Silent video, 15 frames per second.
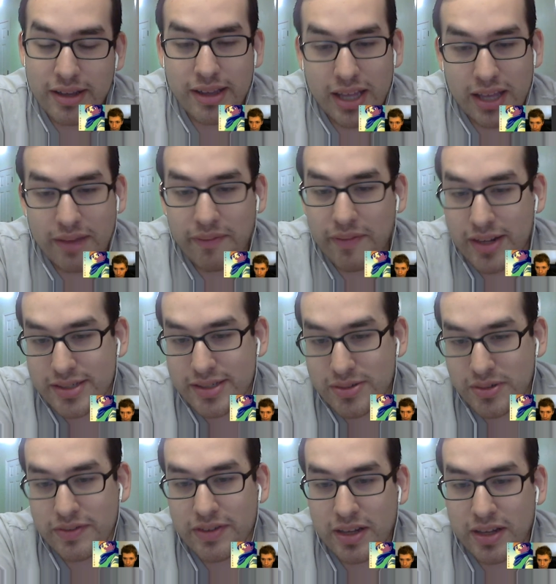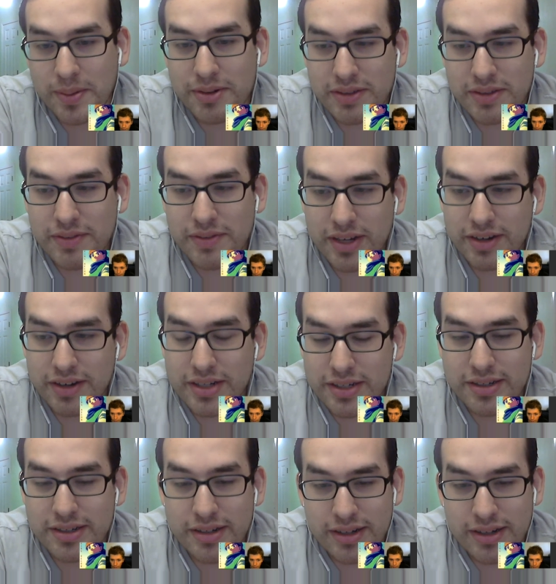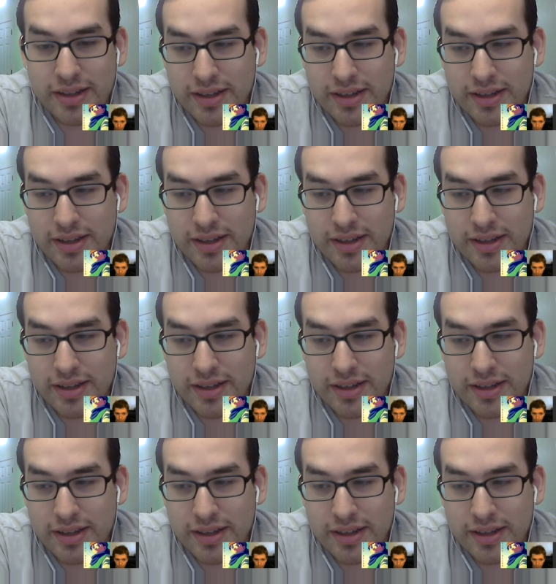Cavendish, sort of a comic relief character.